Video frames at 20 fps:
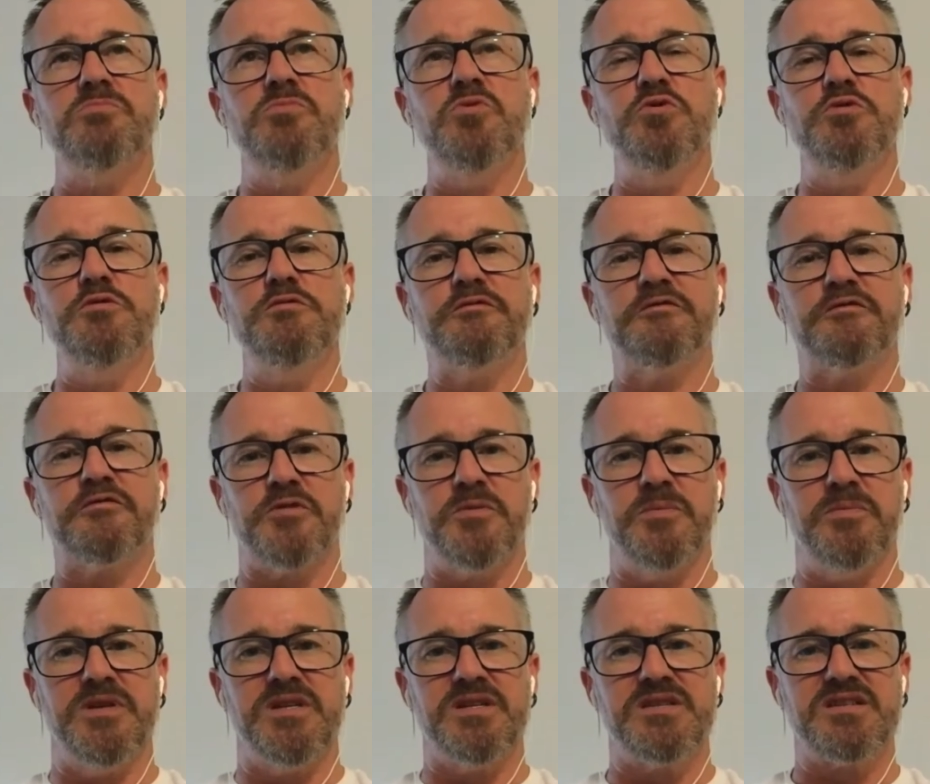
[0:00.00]
moved
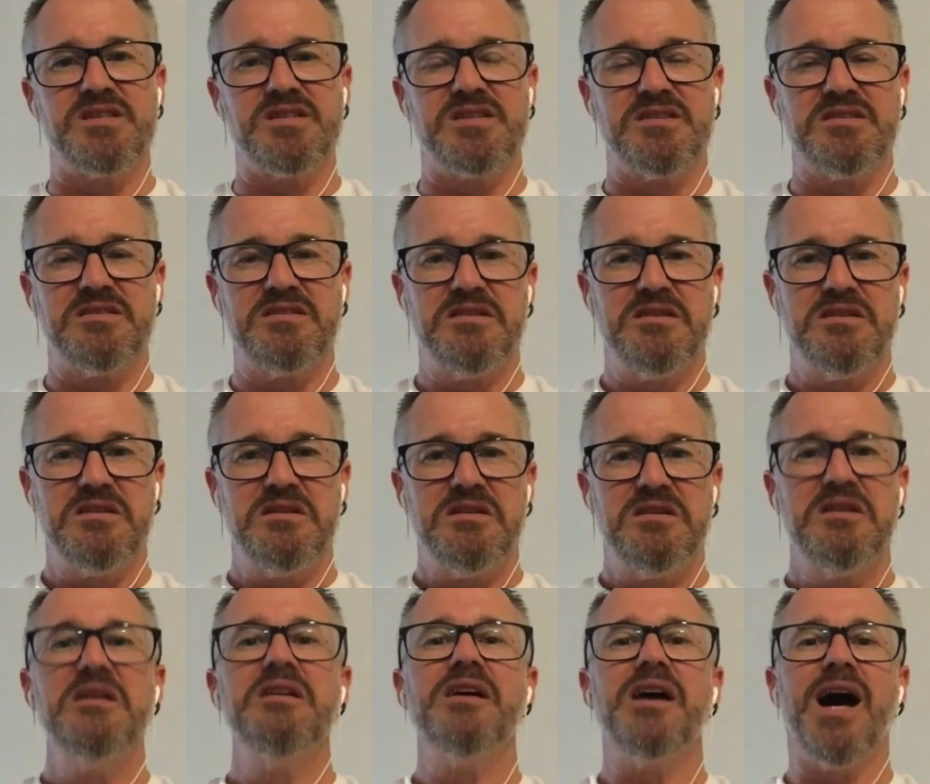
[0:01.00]
from this
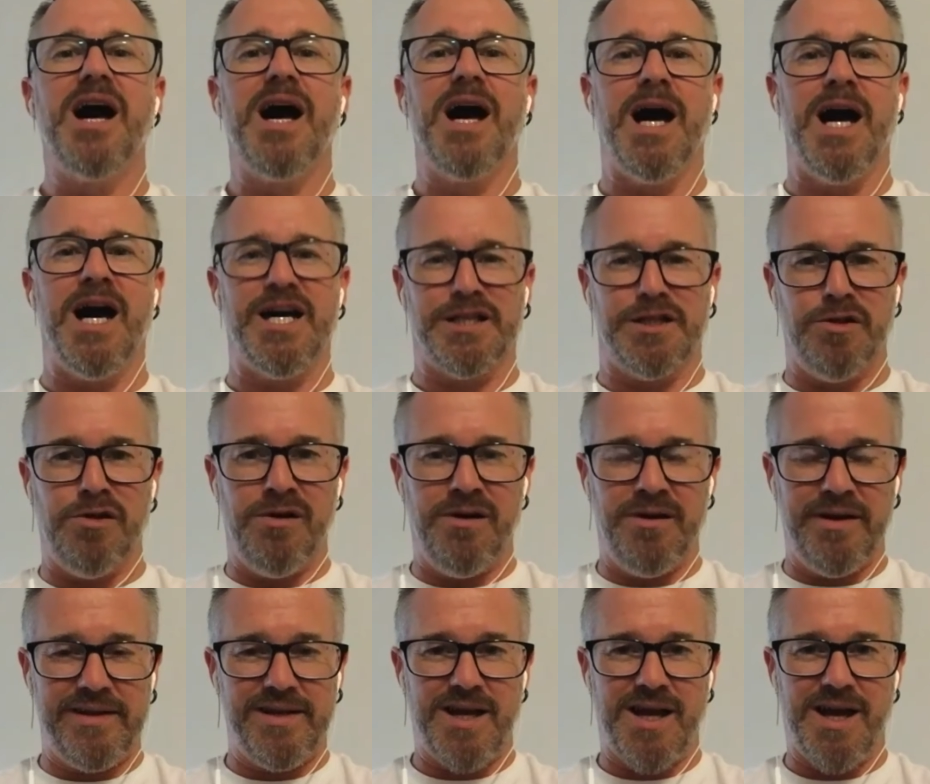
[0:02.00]

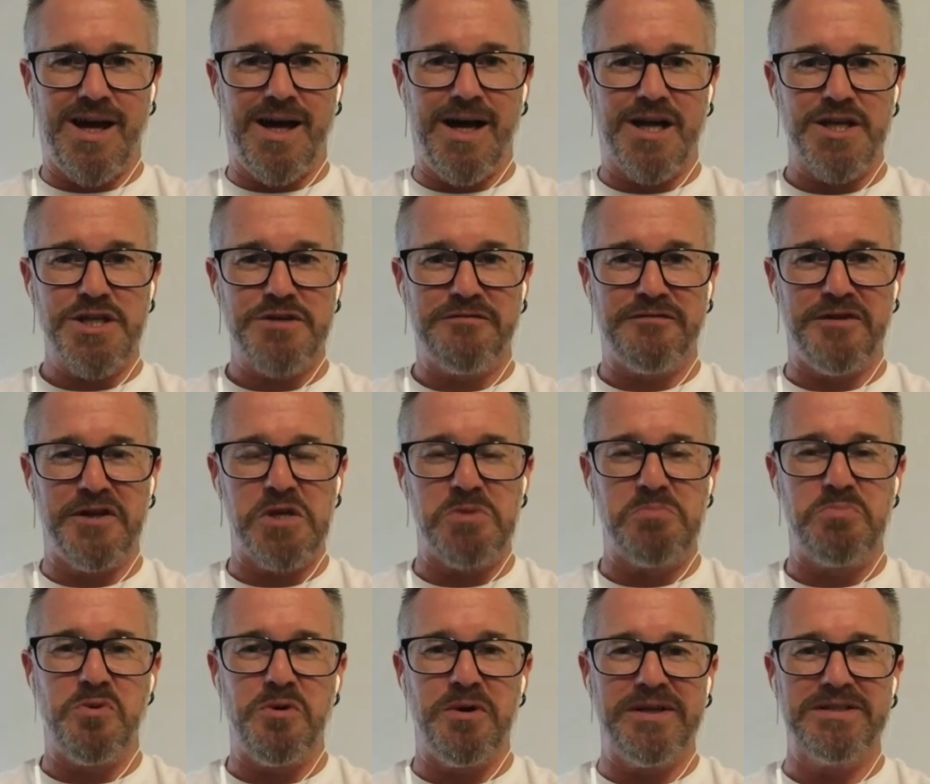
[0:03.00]
hardline, harsh,
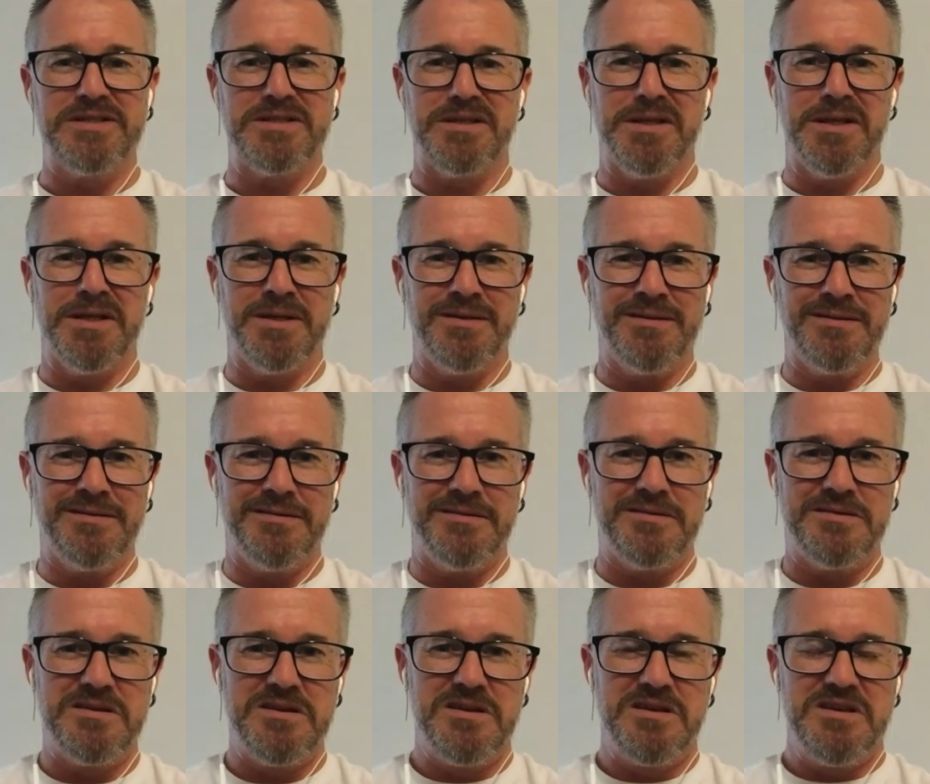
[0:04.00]
finger-pointing
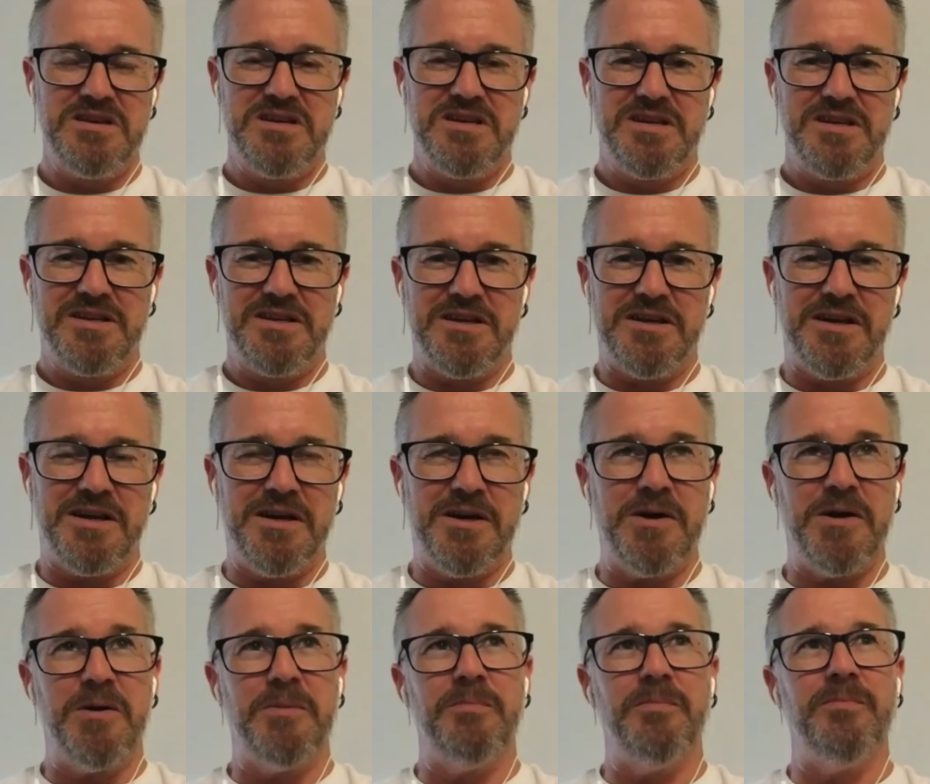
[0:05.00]

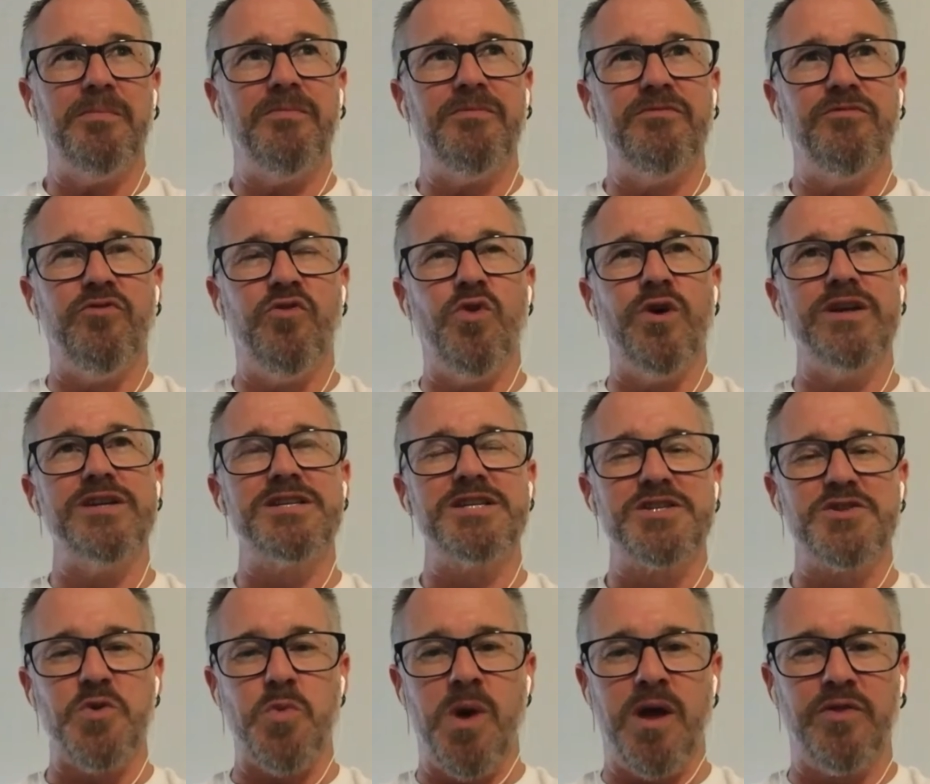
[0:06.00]
um, voice
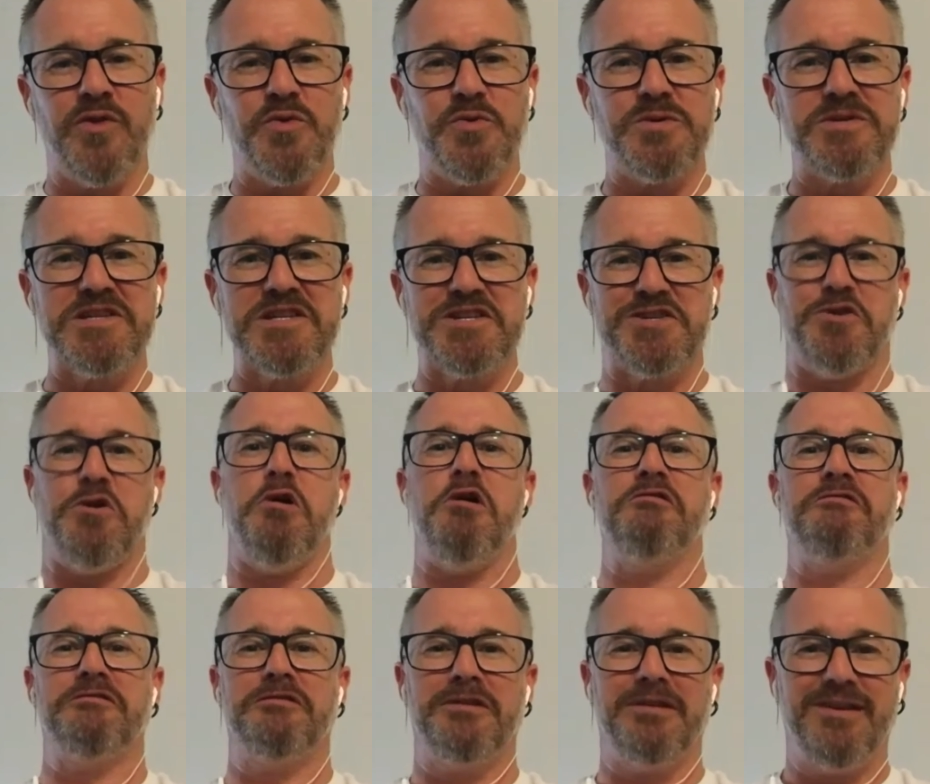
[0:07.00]
to one that was
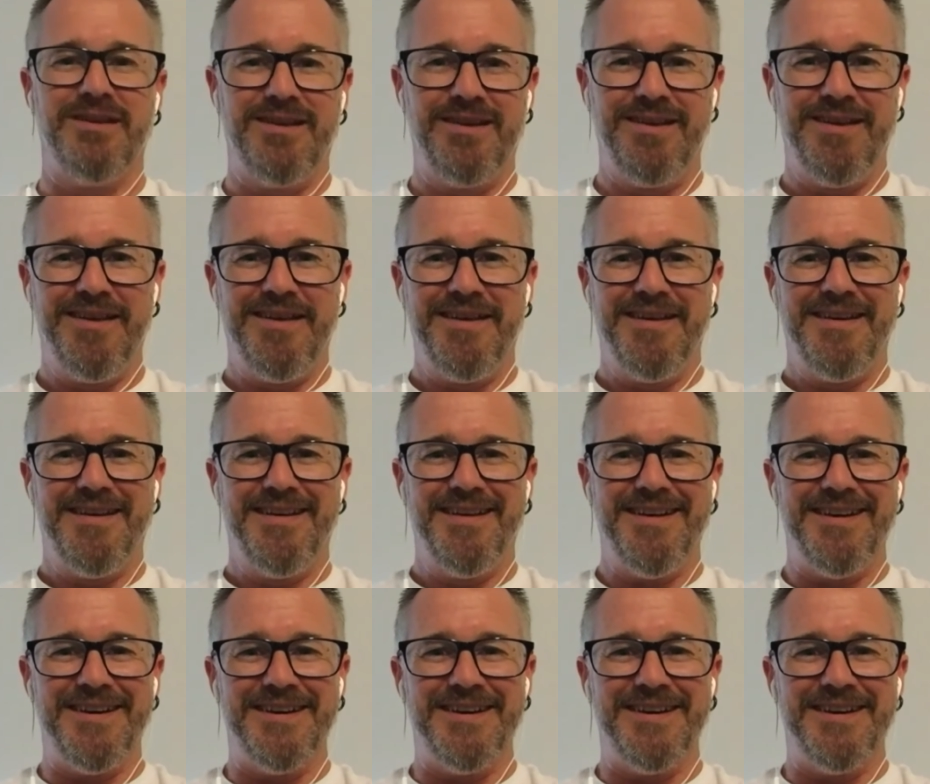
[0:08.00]
soft mm.